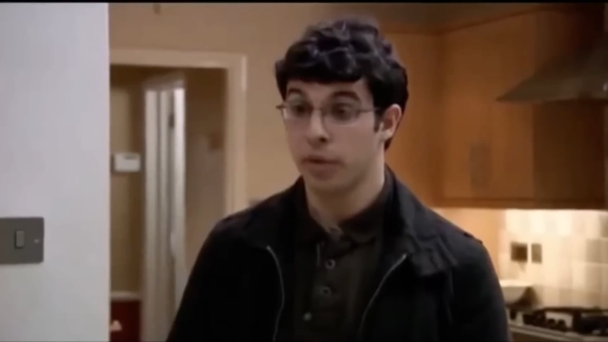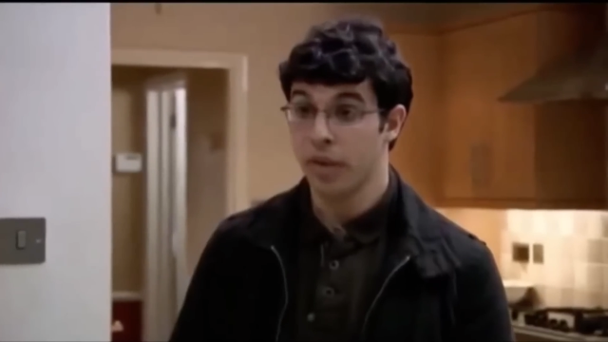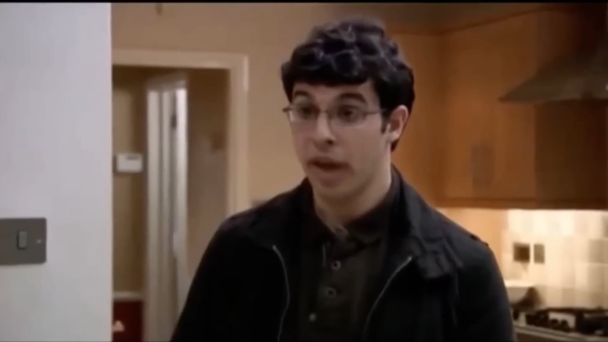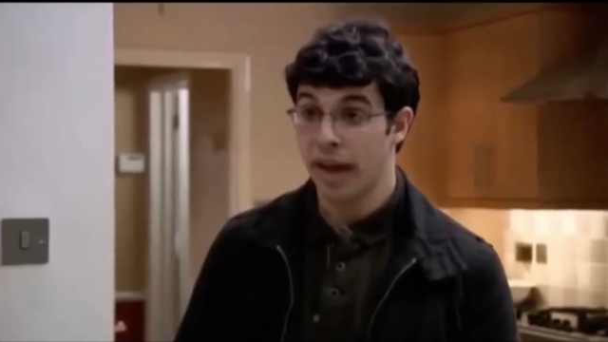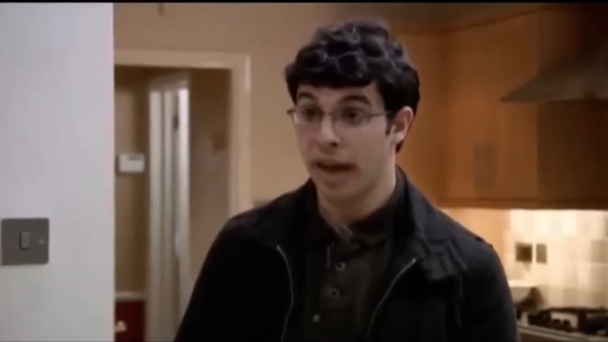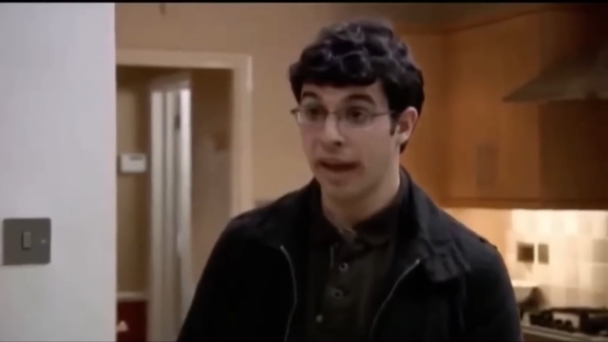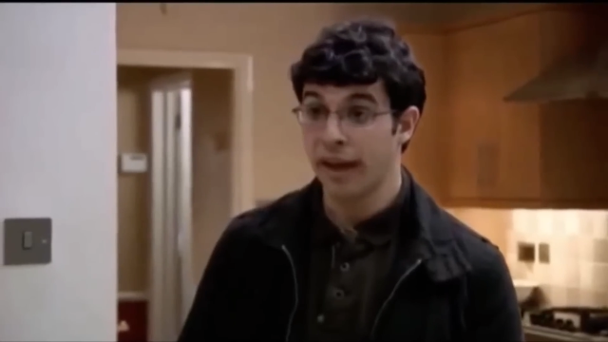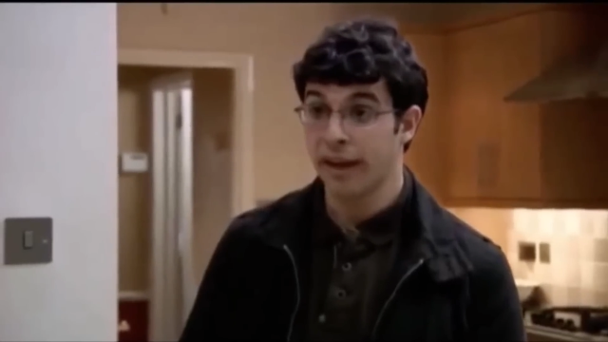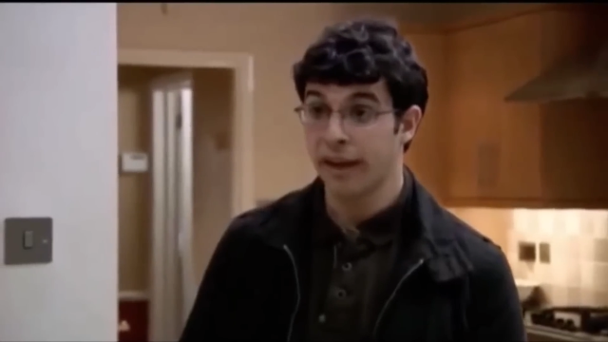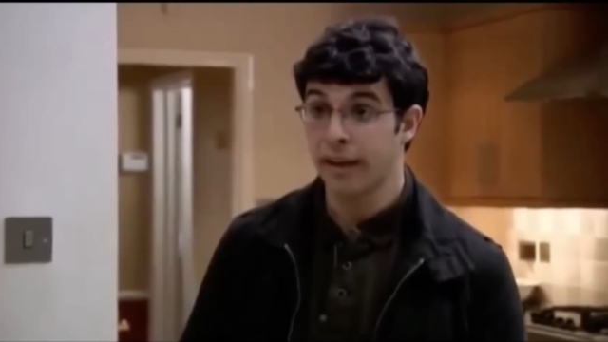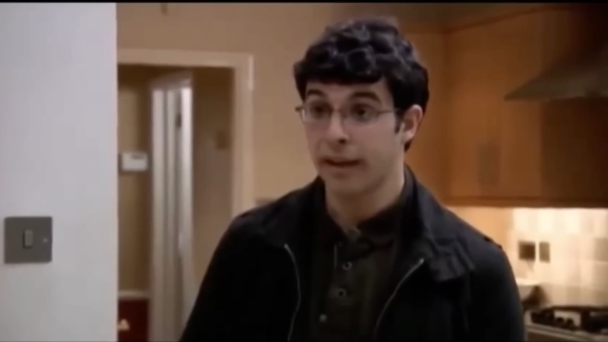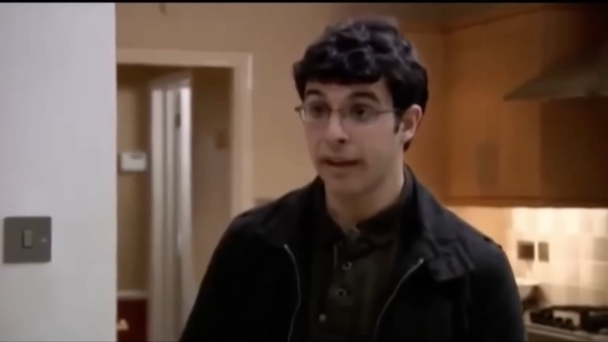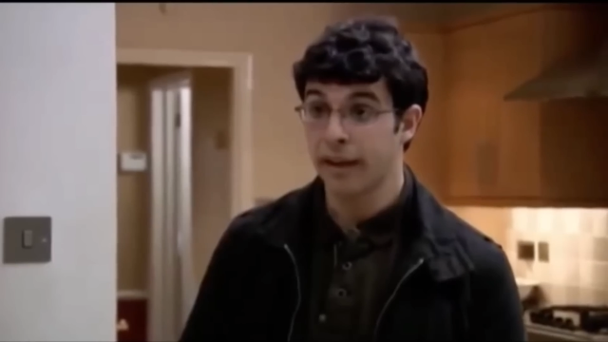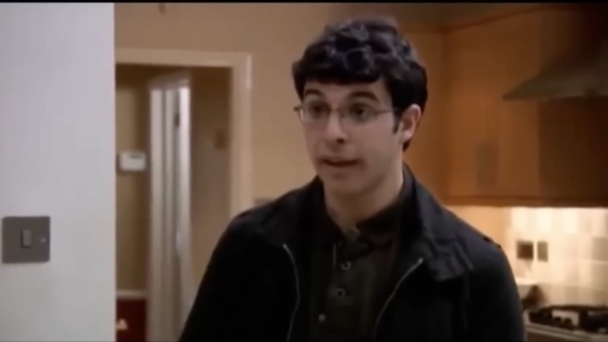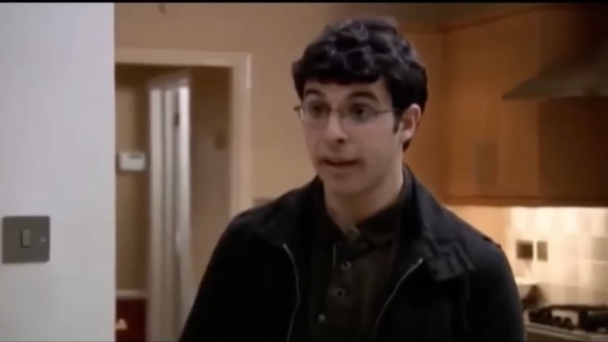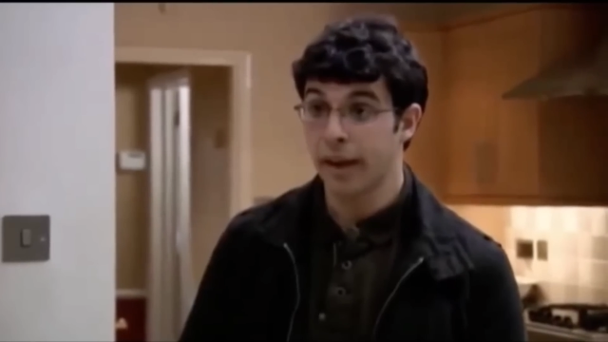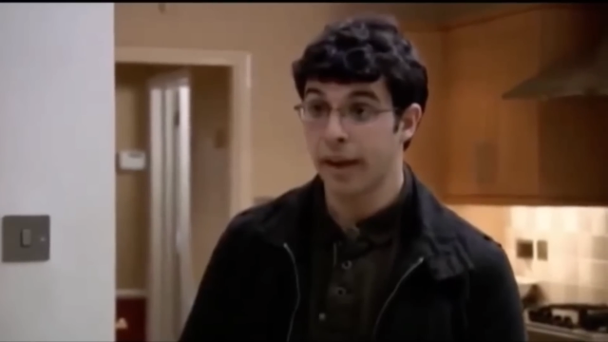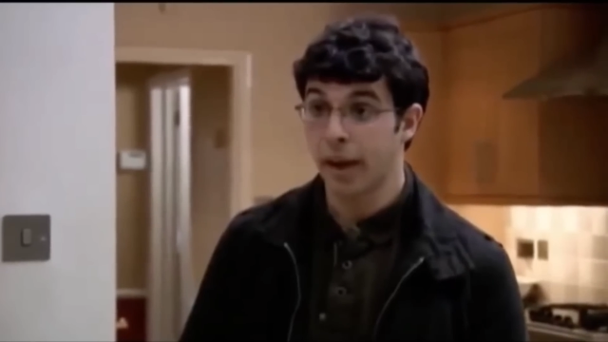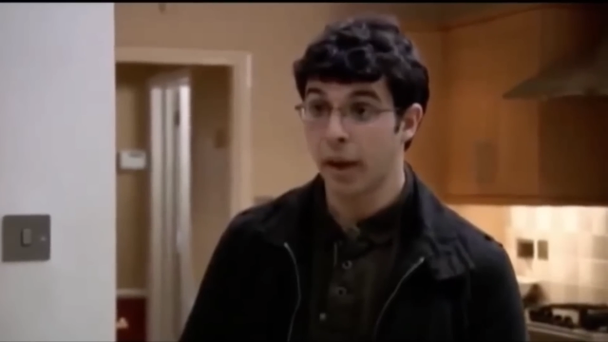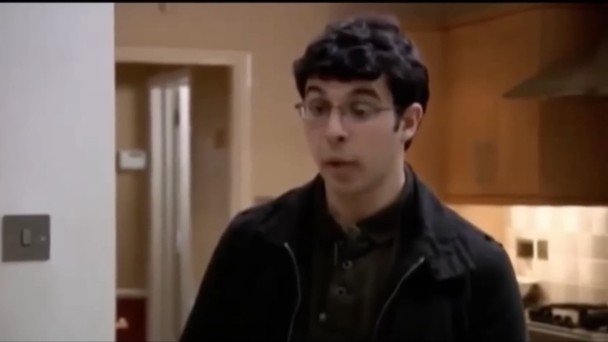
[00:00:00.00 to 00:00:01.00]
Well, that
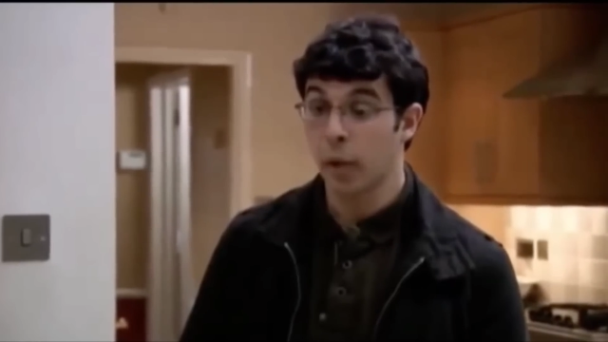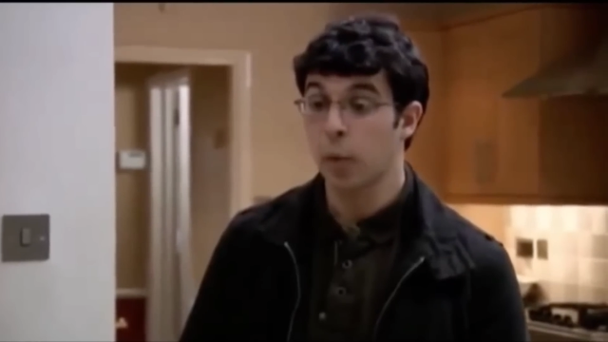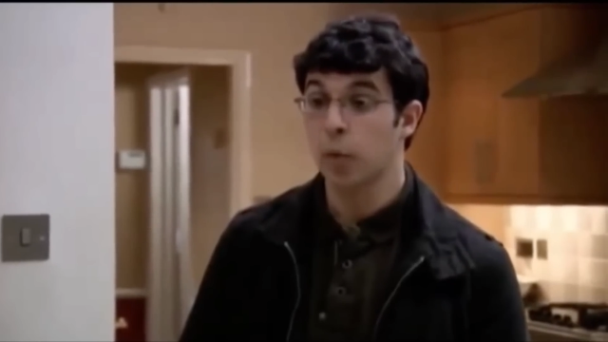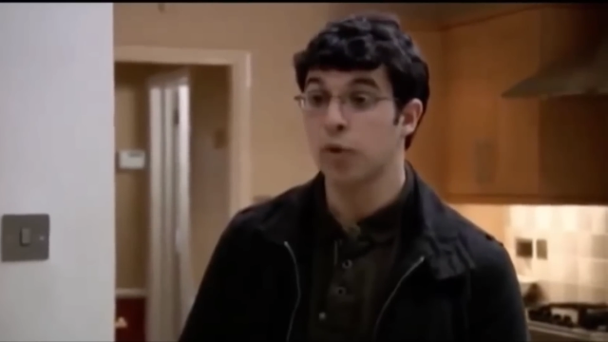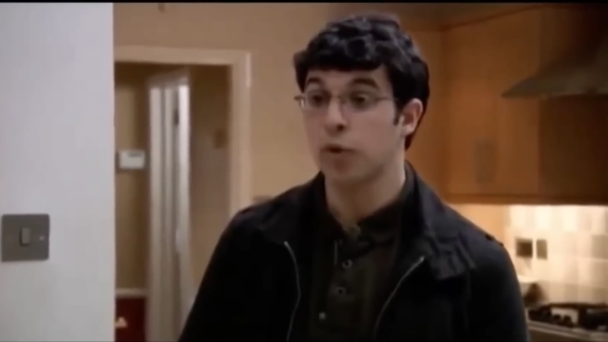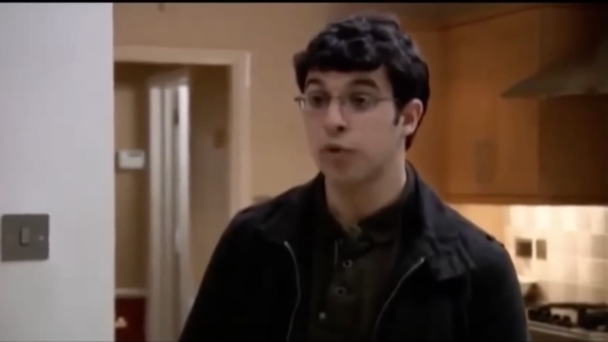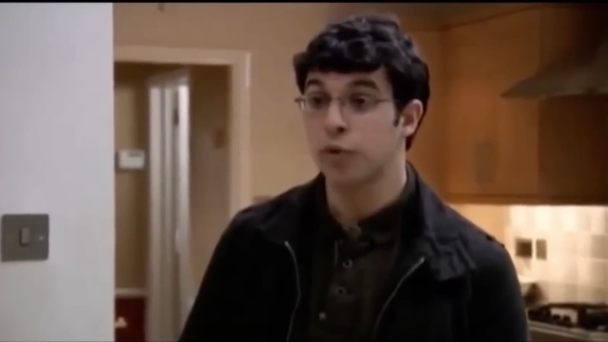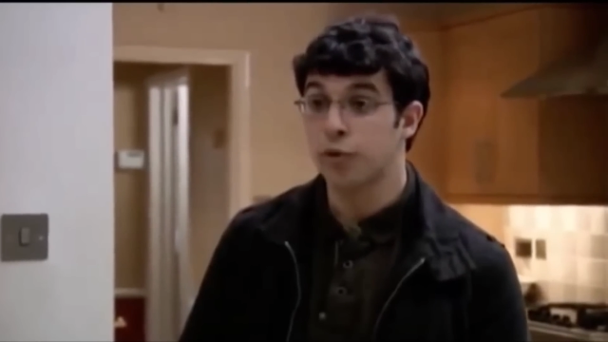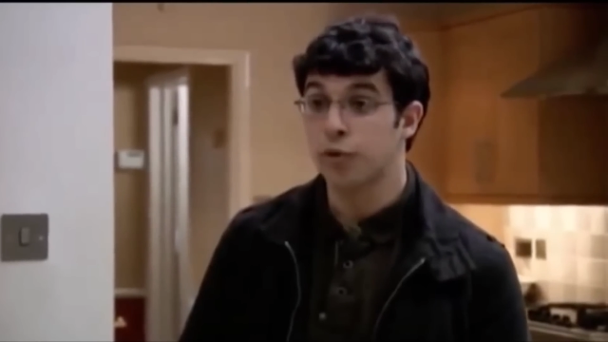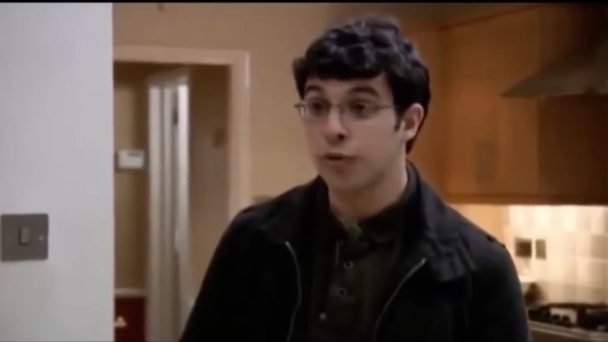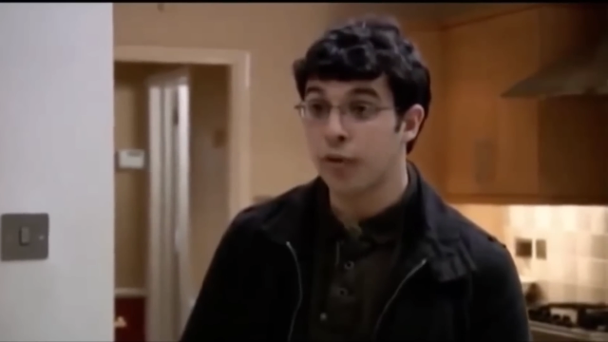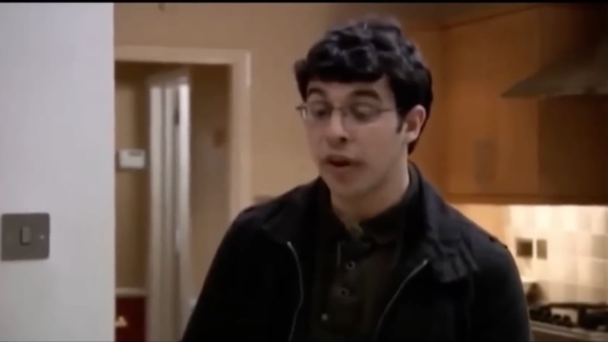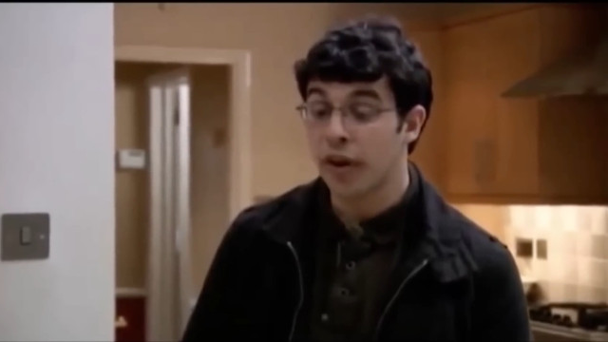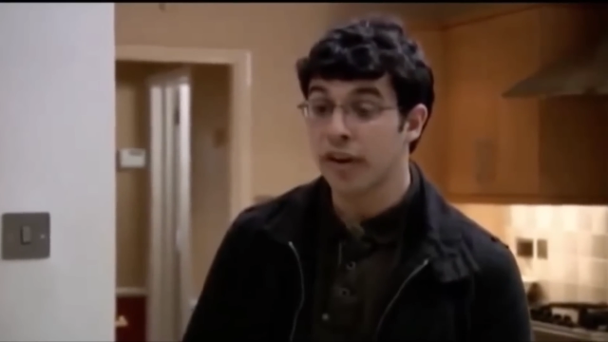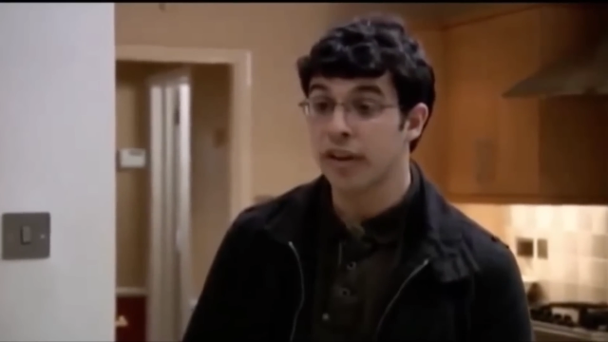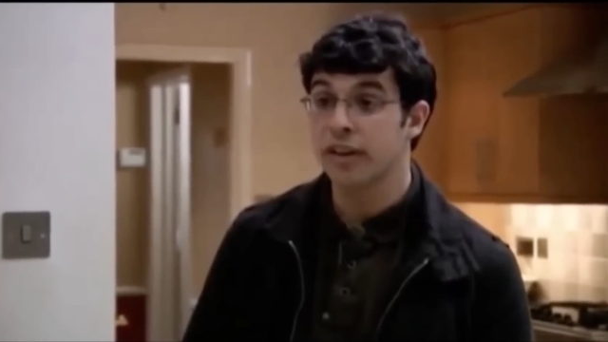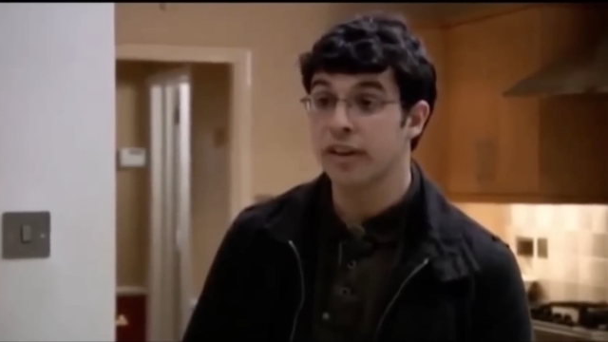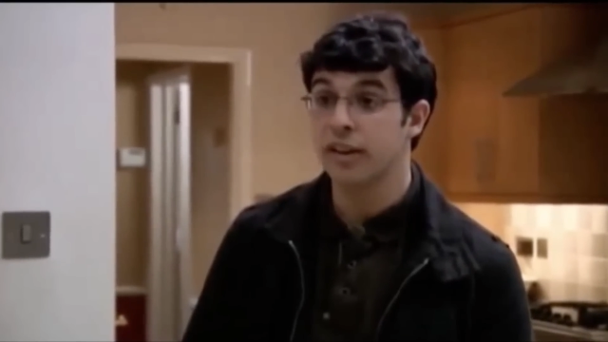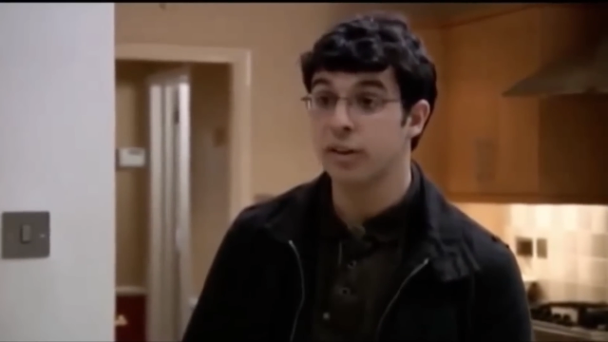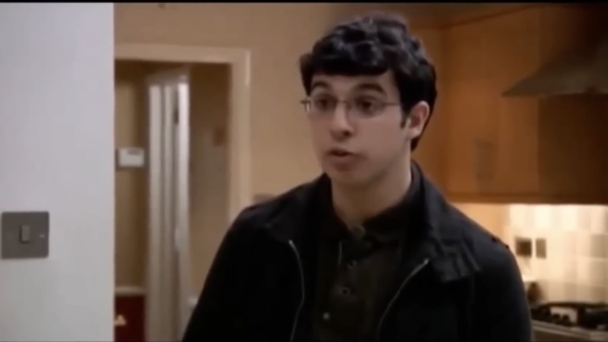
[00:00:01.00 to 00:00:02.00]
was
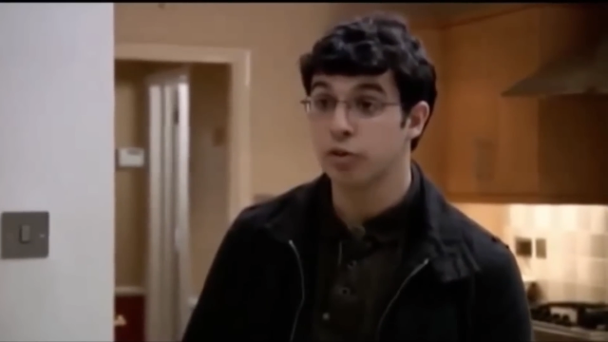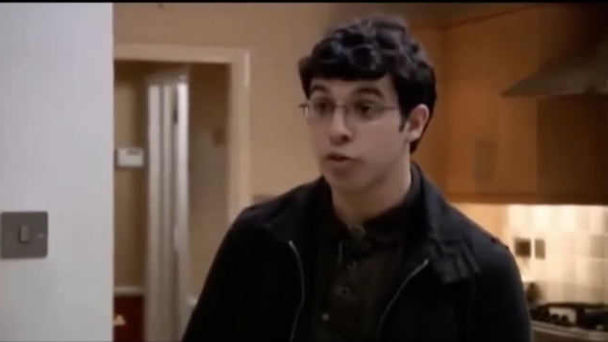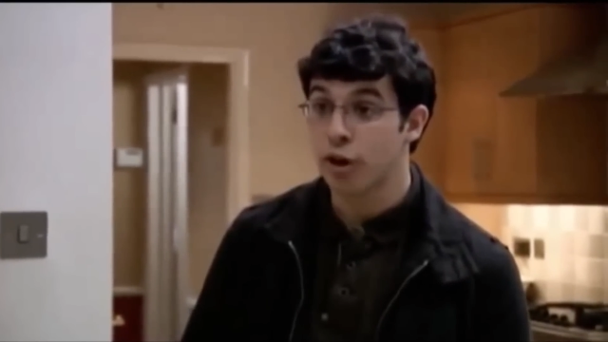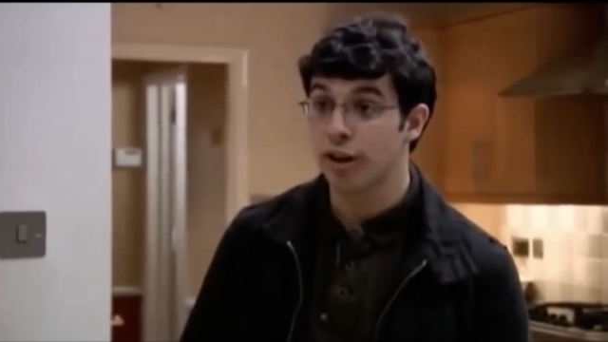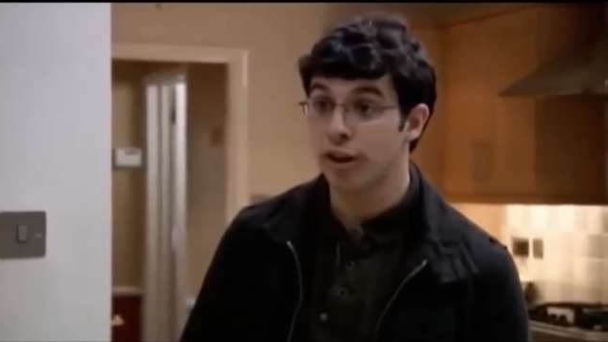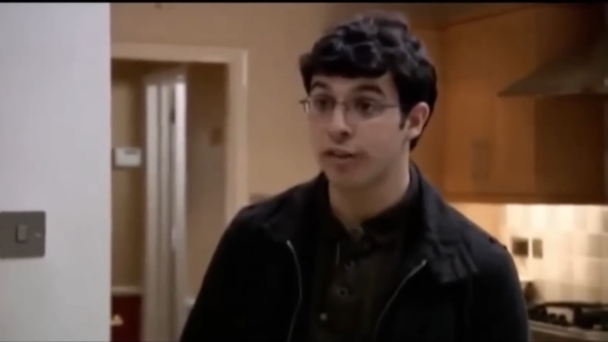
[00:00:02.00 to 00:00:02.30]
fucking